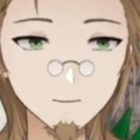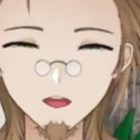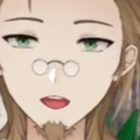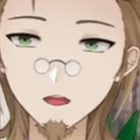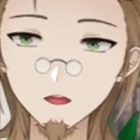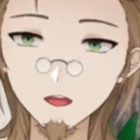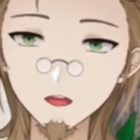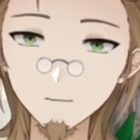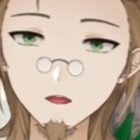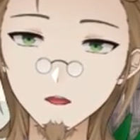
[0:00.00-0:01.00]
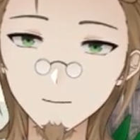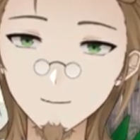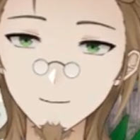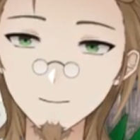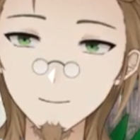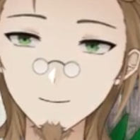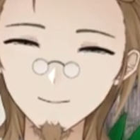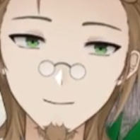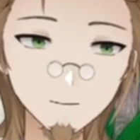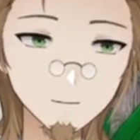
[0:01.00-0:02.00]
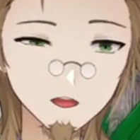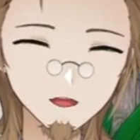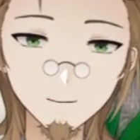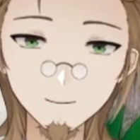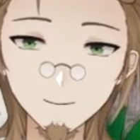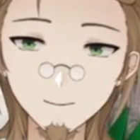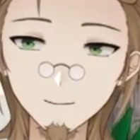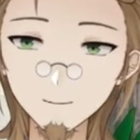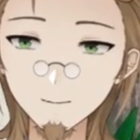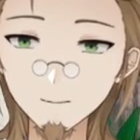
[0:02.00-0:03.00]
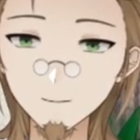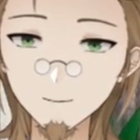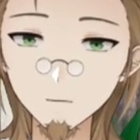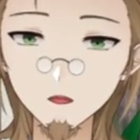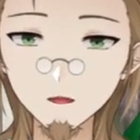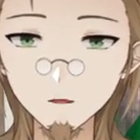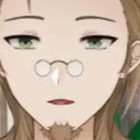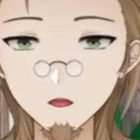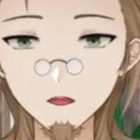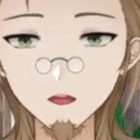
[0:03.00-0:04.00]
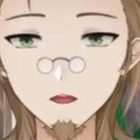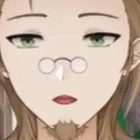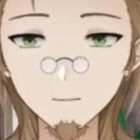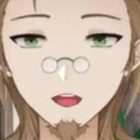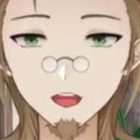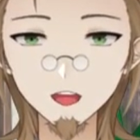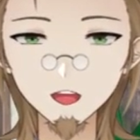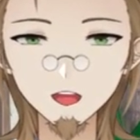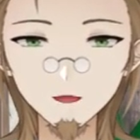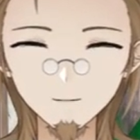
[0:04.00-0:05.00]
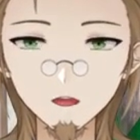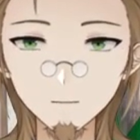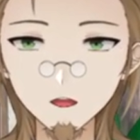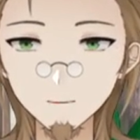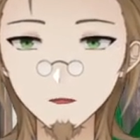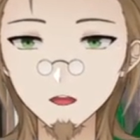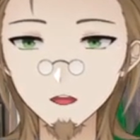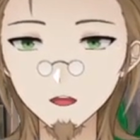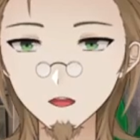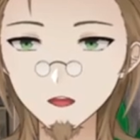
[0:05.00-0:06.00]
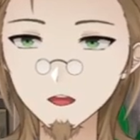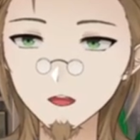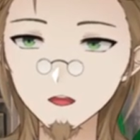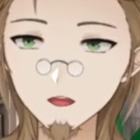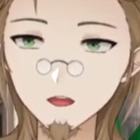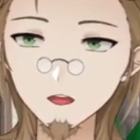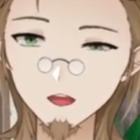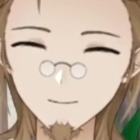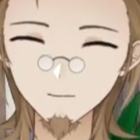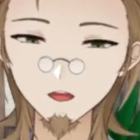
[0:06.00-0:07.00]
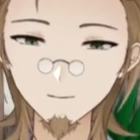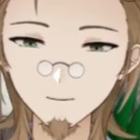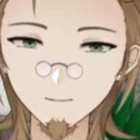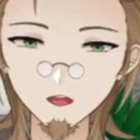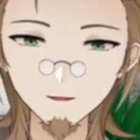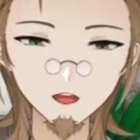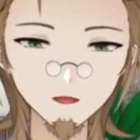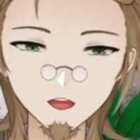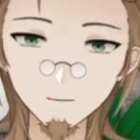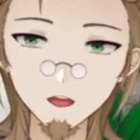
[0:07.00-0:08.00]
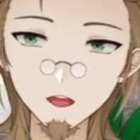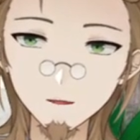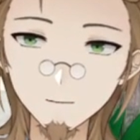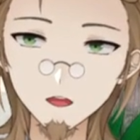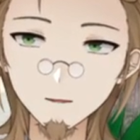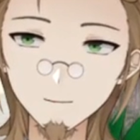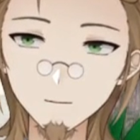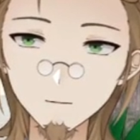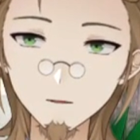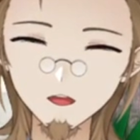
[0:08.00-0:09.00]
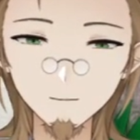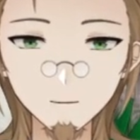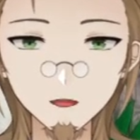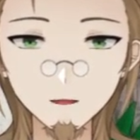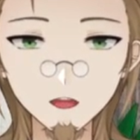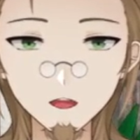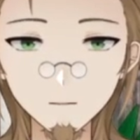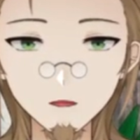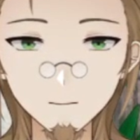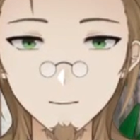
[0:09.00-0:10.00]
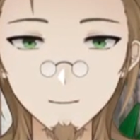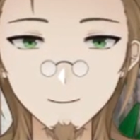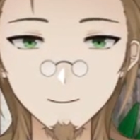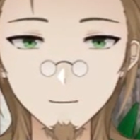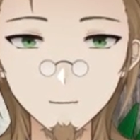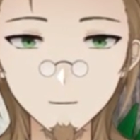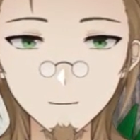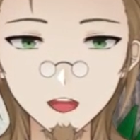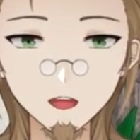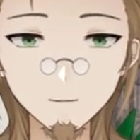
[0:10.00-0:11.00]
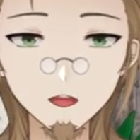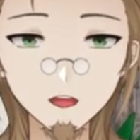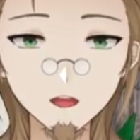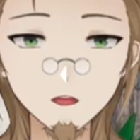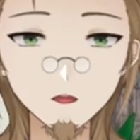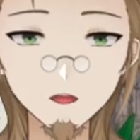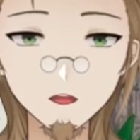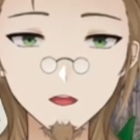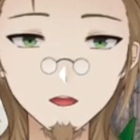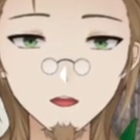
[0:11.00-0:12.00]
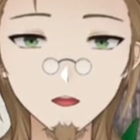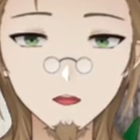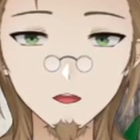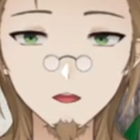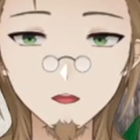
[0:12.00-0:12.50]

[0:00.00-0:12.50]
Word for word: Skeleton Knight tomorrow. Yeah. All right, everyone. Well, thank you all for listening to my rambling. I've been rambling the past like six minutes, I feel. thanks for sticking with it. But I will see you all